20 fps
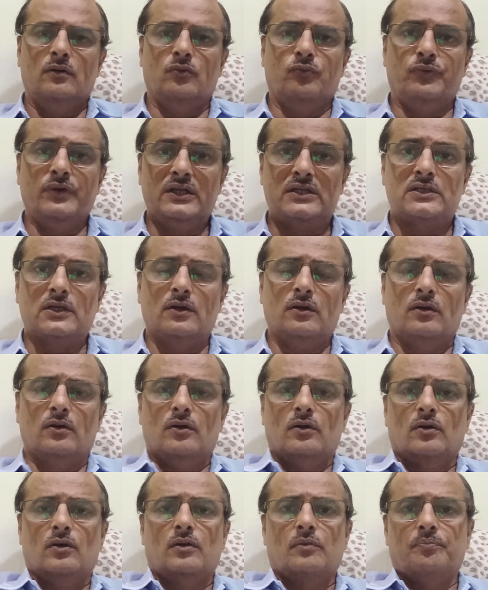which
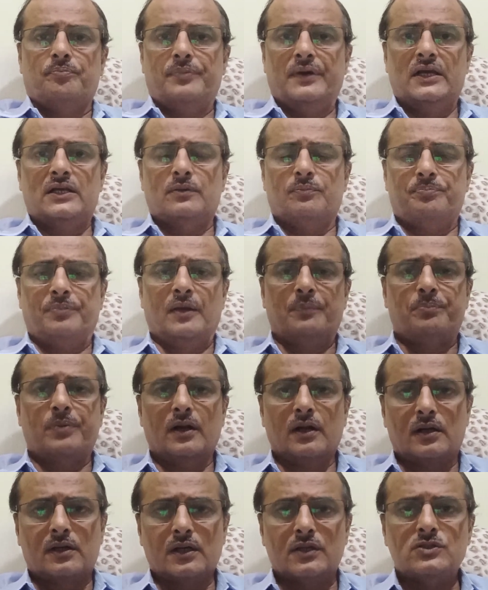
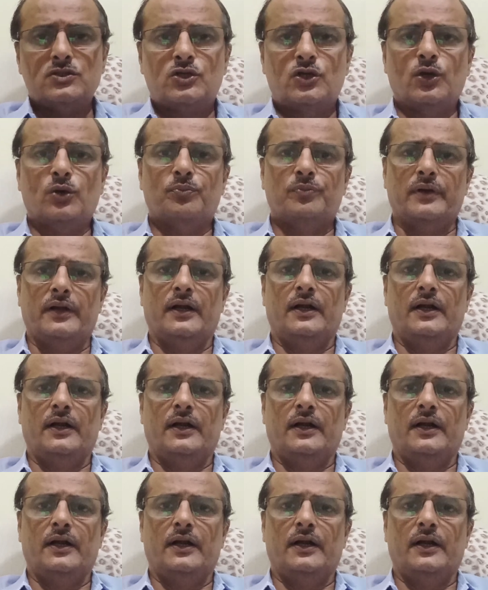people consume